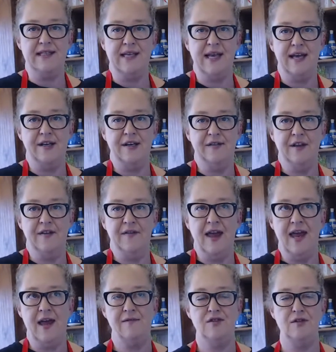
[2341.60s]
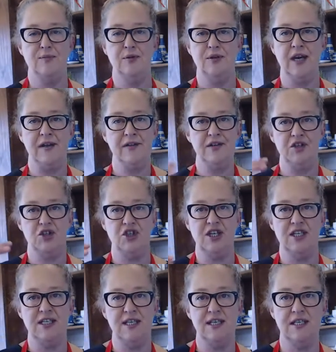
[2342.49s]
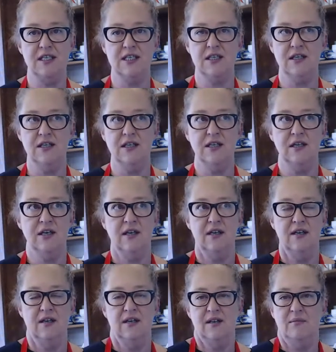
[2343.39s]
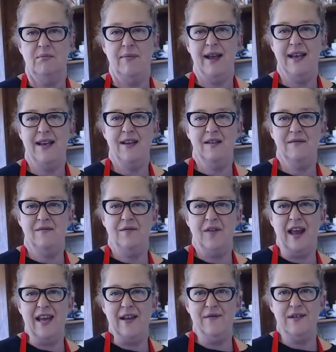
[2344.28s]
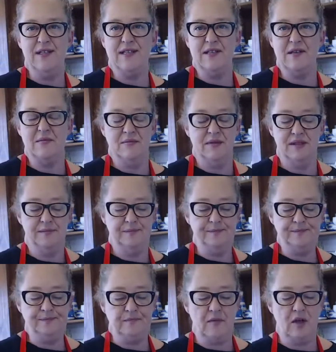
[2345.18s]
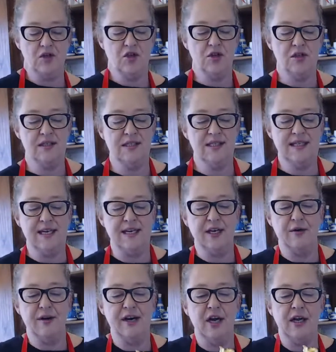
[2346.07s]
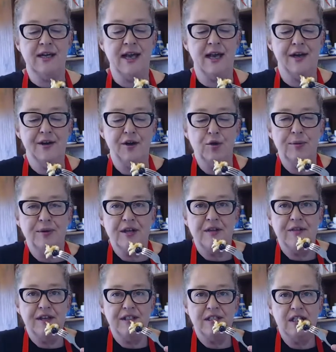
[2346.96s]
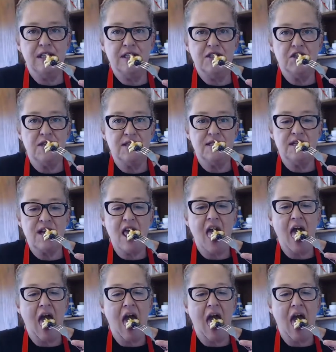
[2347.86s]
out and then they have to put other shit in to make it flavoursome. And I shouldn't stand here eating. I can't help it though. They're delicious.